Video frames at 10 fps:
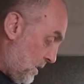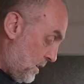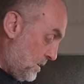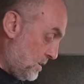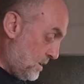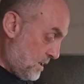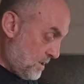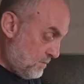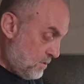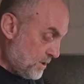in
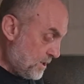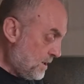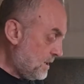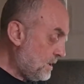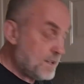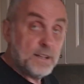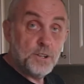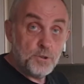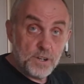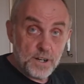the water.
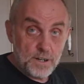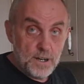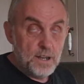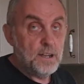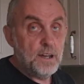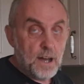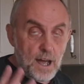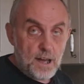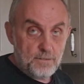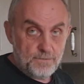Sugar,
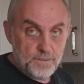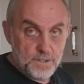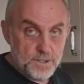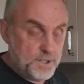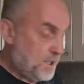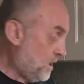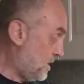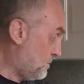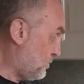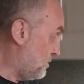half
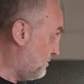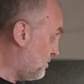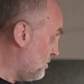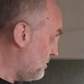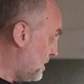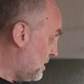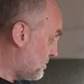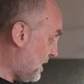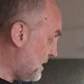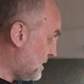teaspoonful,
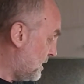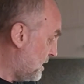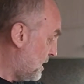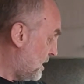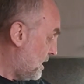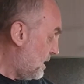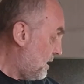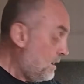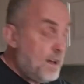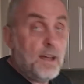right?
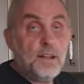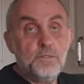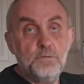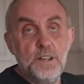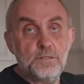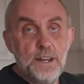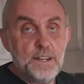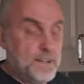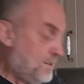And we are ready